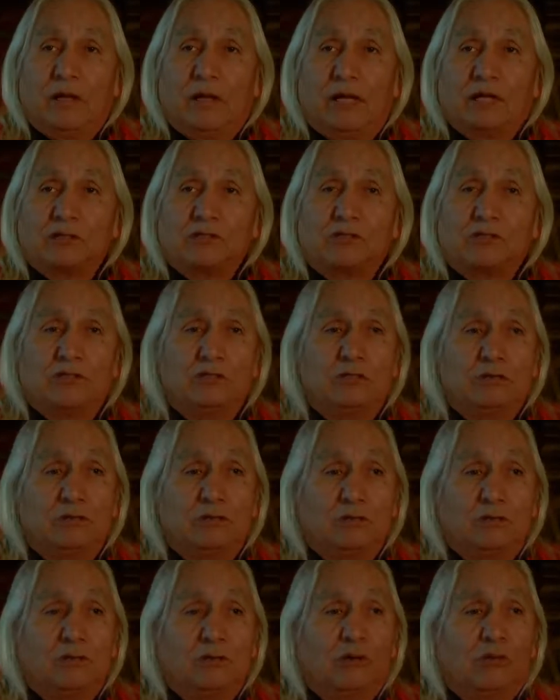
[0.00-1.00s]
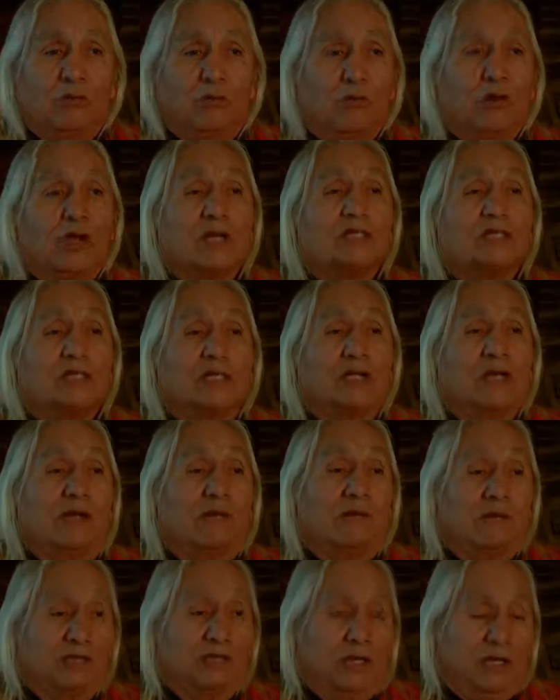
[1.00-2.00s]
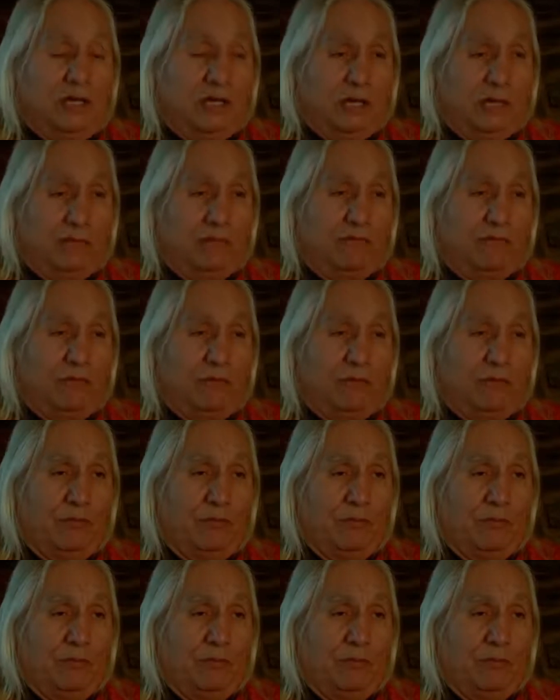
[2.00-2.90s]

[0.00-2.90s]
as to where did everything come from?